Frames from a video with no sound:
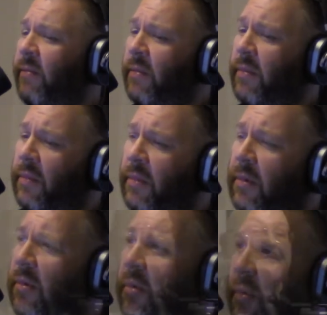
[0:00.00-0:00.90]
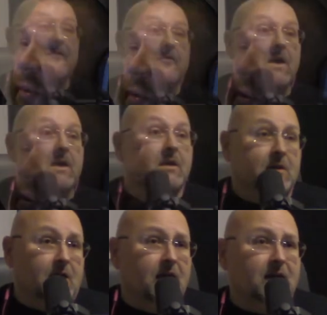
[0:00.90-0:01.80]
I'm boring in a different way,
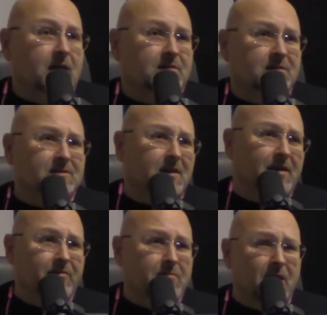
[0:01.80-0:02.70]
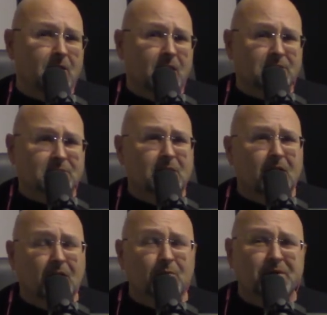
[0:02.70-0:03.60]
and as I say in every podcast,
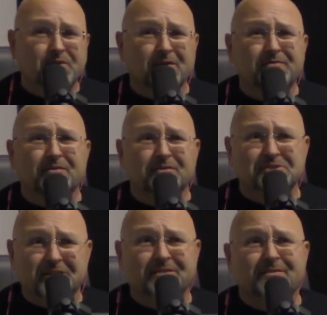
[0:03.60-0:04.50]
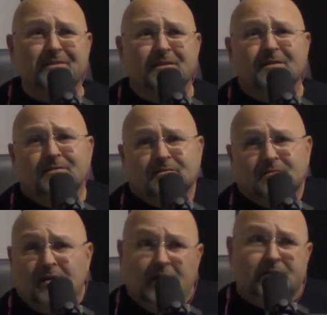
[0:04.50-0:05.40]
are we totally full of shit?
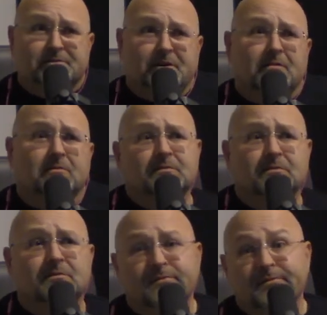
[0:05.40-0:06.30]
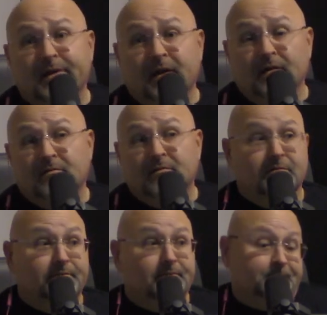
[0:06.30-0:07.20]
Let us know. Yeah. Yeah.
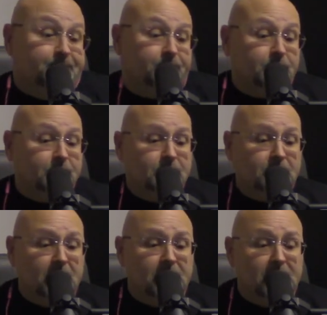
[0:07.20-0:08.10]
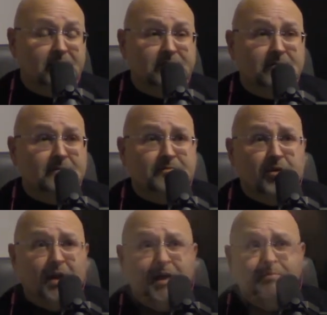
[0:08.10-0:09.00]
Rate. Uh,
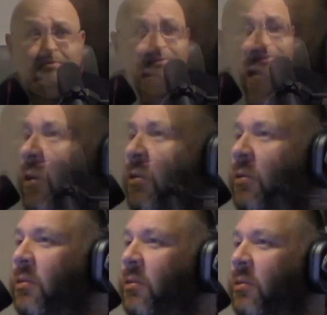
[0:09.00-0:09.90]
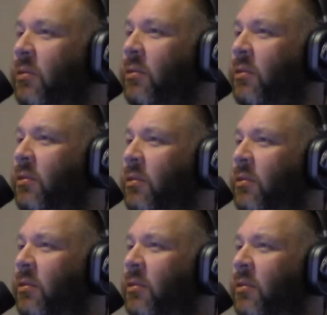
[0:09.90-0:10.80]
subscribe. Review. Download.
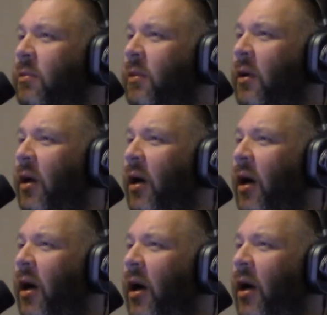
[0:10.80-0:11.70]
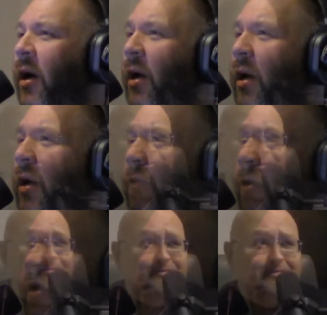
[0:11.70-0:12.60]
Uh, uh,
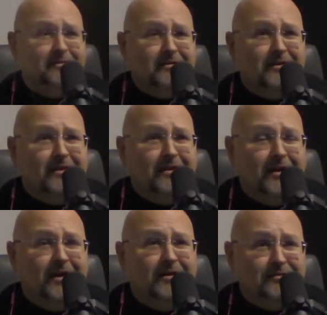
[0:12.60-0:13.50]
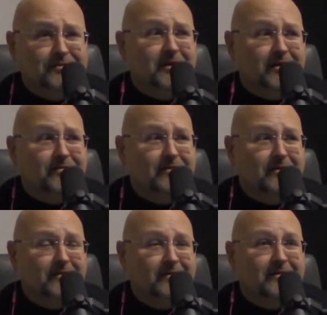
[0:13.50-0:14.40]
please other, rate. Can other you rate stuff. and
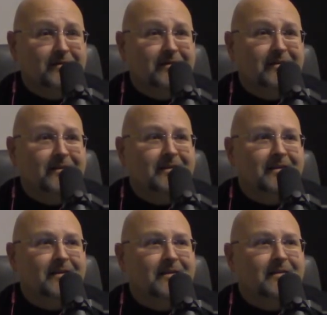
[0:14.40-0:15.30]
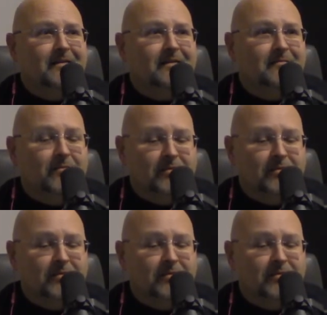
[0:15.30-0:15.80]
review us? Can you please go on the app?